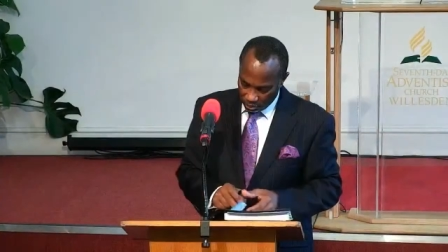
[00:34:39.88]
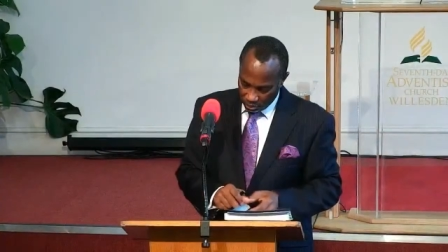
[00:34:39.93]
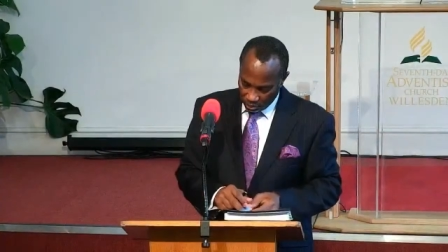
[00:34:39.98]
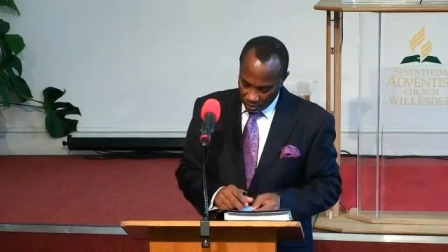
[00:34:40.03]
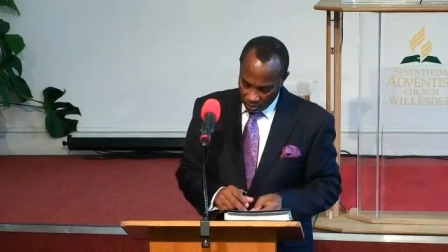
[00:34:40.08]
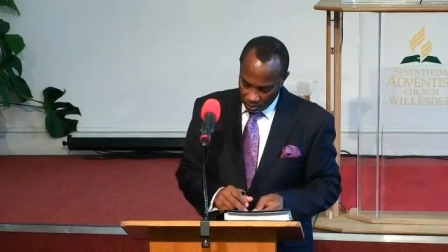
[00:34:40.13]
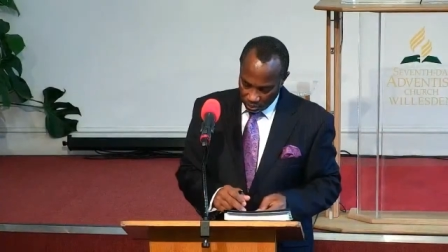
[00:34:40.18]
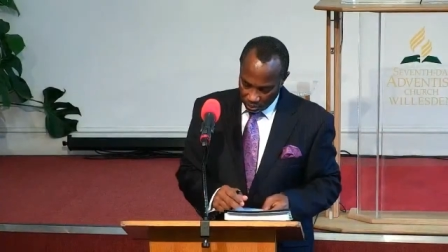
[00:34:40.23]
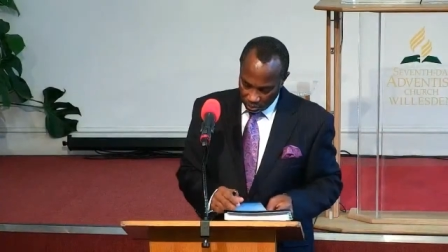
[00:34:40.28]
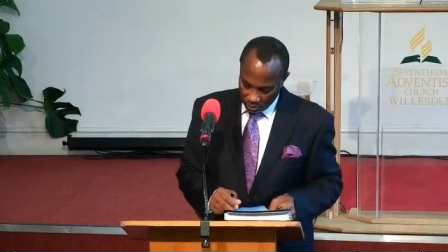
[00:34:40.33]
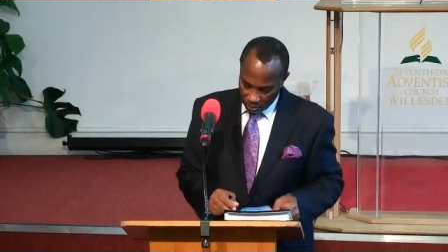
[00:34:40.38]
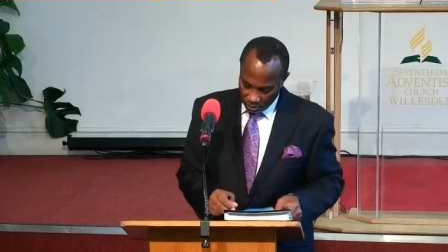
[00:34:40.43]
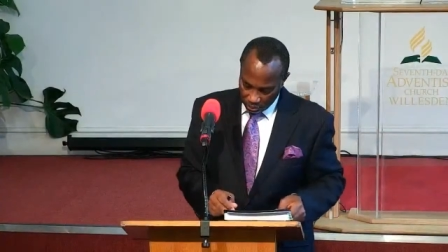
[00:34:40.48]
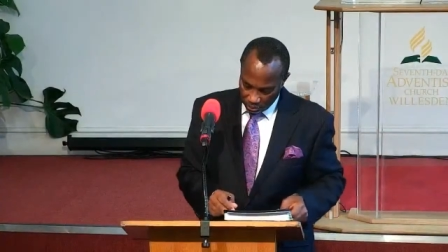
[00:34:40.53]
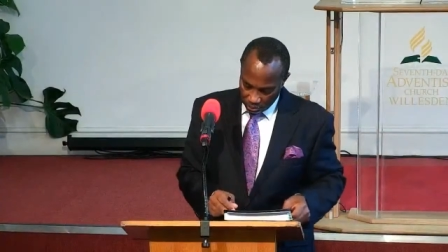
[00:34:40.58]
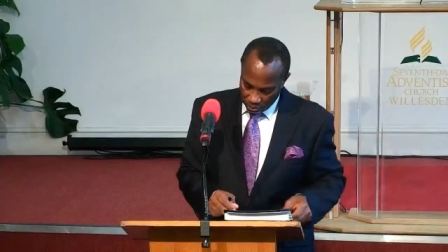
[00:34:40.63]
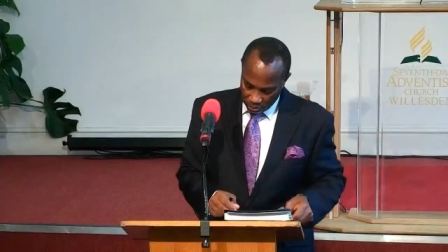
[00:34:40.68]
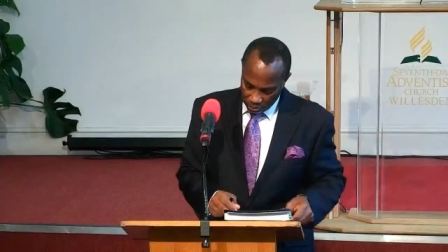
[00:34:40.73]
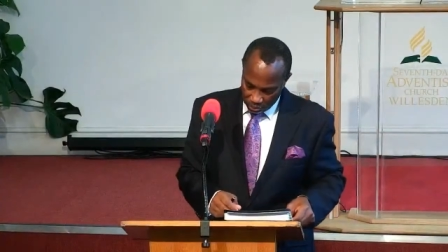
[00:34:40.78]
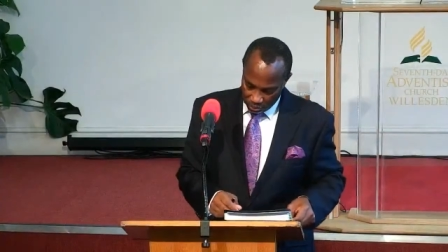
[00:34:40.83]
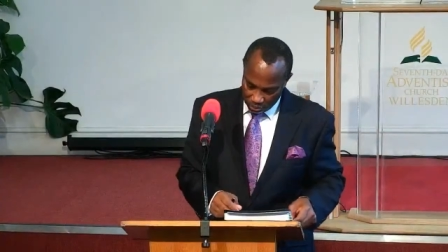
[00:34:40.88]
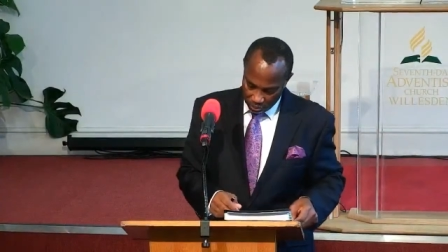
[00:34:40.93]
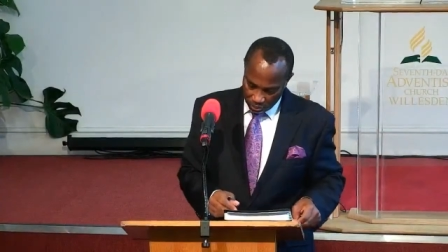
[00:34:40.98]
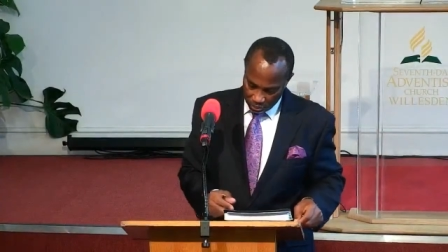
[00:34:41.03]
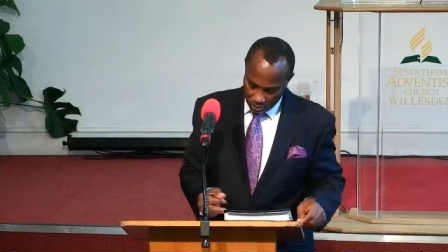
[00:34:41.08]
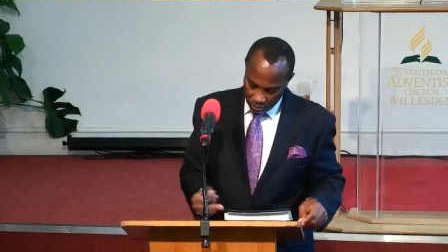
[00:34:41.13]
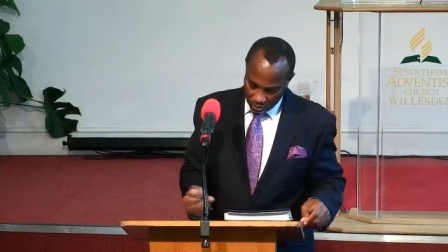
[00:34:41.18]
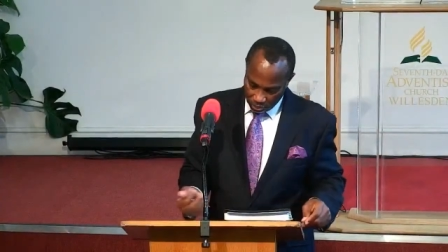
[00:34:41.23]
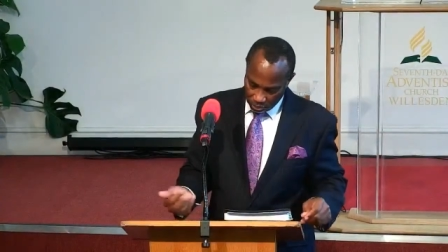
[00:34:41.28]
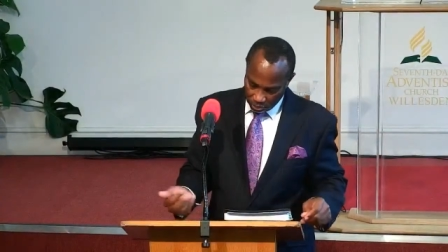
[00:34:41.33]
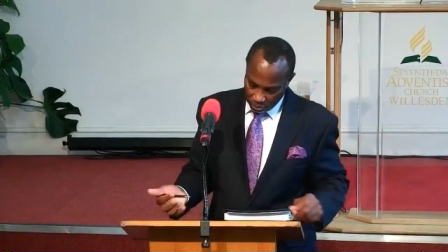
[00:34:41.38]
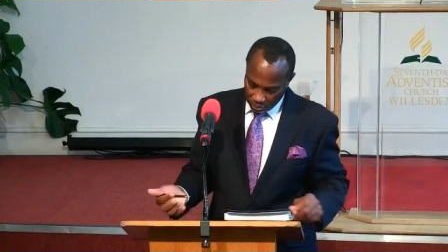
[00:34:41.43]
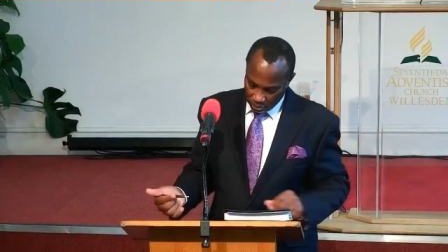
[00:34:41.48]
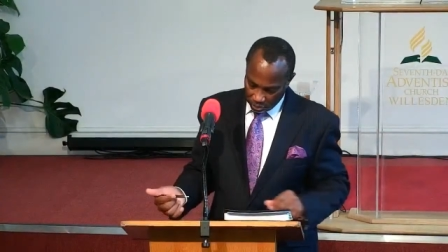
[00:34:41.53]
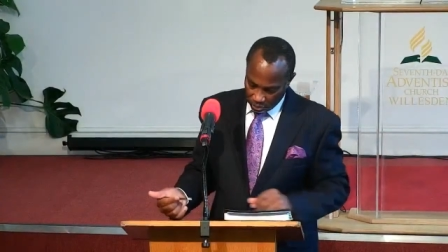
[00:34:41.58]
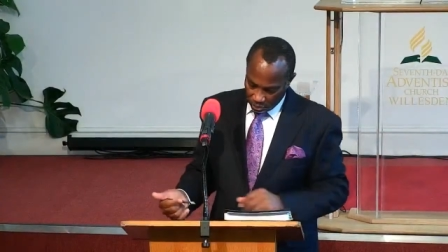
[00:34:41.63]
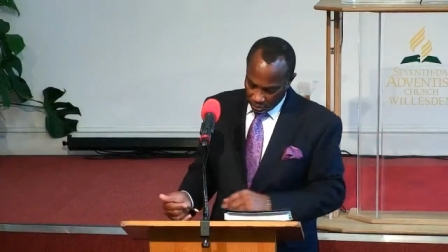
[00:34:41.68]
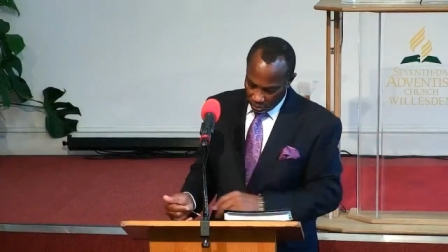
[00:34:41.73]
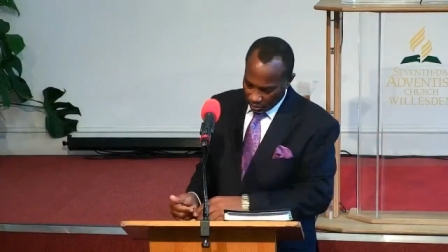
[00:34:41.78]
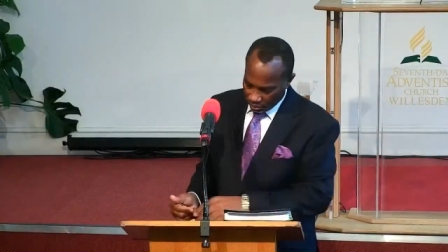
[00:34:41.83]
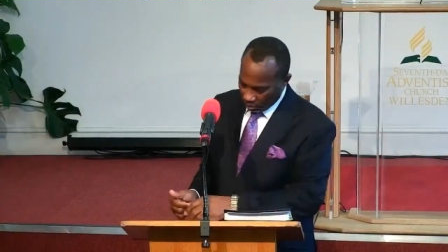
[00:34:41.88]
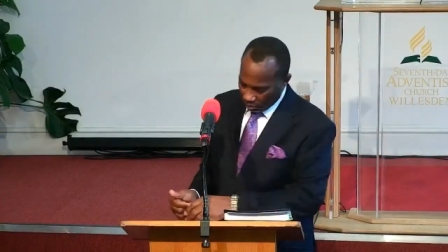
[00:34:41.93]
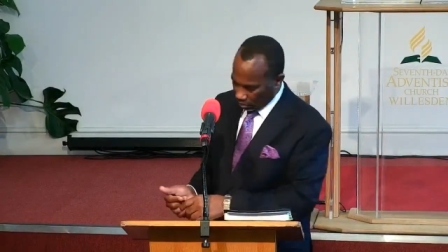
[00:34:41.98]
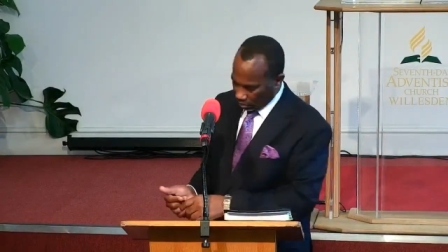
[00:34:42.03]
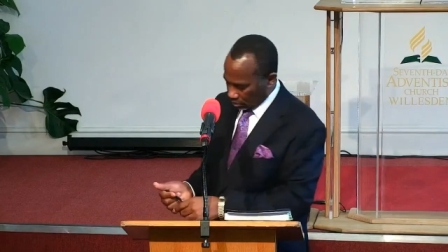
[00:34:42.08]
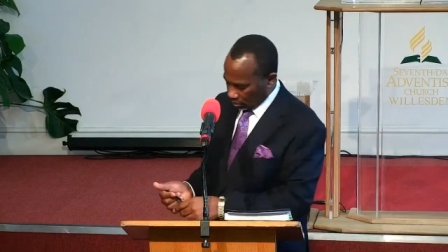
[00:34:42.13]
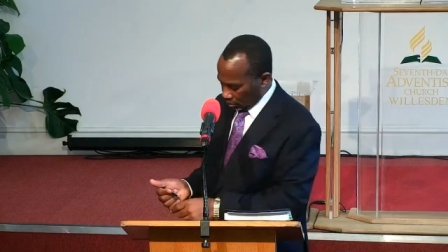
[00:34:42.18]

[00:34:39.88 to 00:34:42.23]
teachings. Sup with him.